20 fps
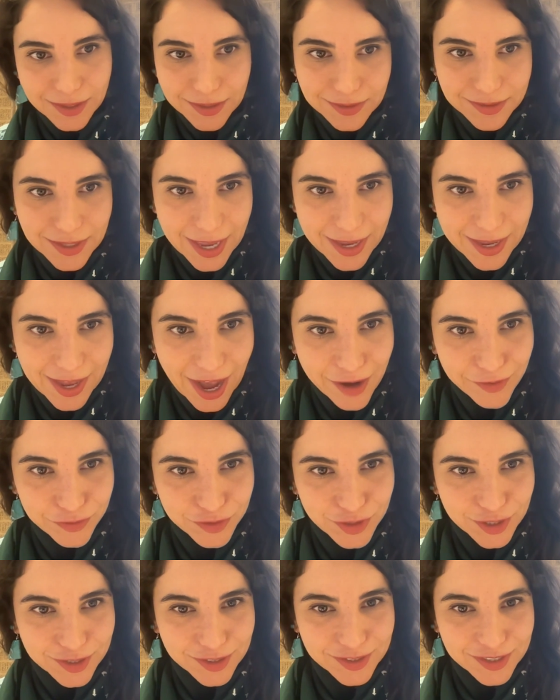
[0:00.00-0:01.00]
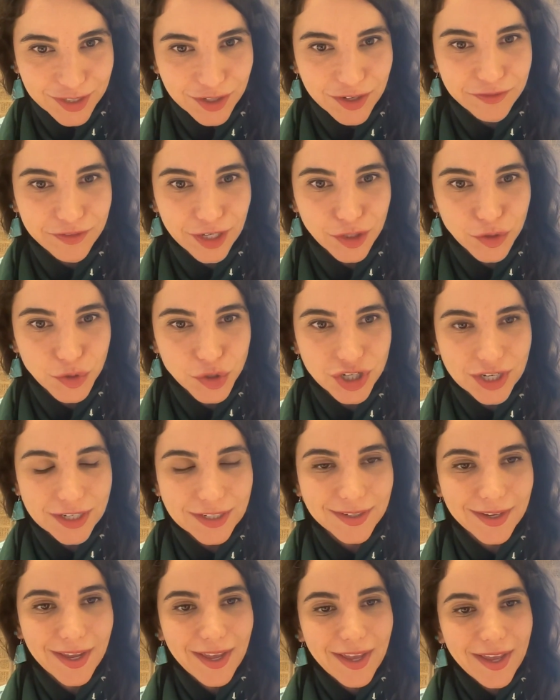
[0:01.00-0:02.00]
the day after the
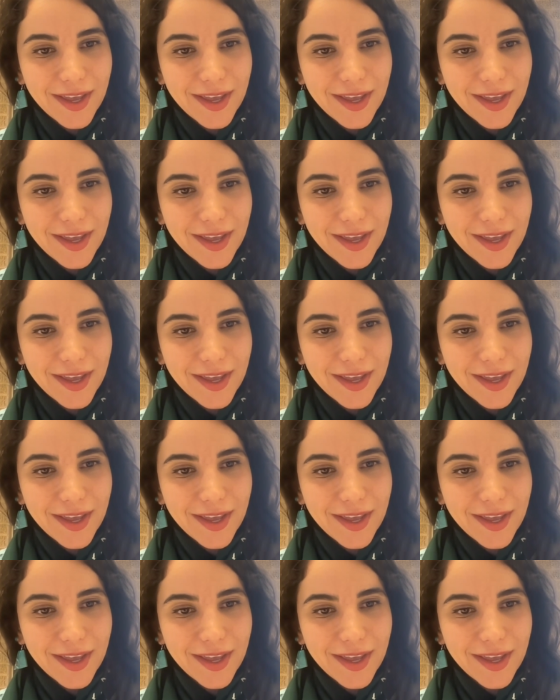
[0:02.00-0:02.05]
revolution,